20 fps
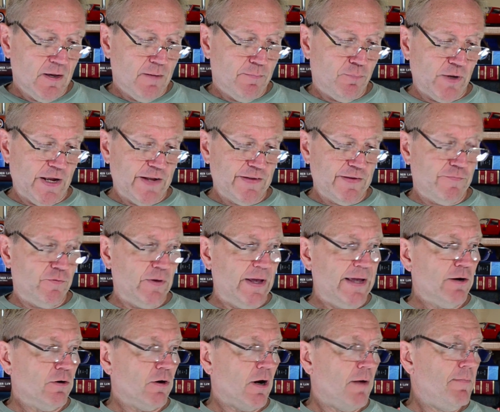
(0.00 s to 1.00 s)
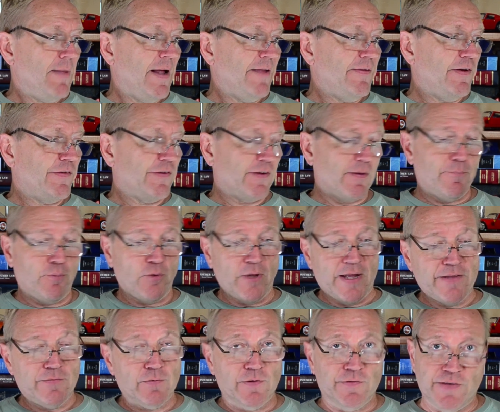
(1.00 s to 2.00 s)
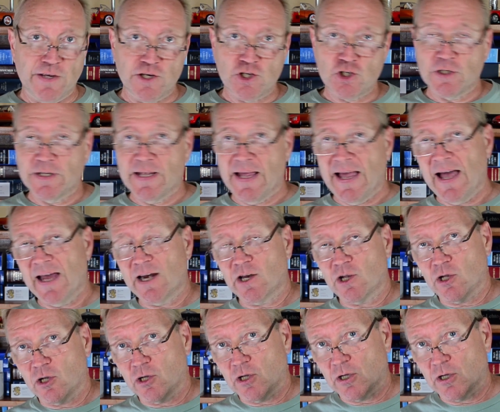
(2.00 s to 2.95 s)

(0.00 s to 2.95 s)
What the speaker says: Plaintiff later amended his complaint to additionally add a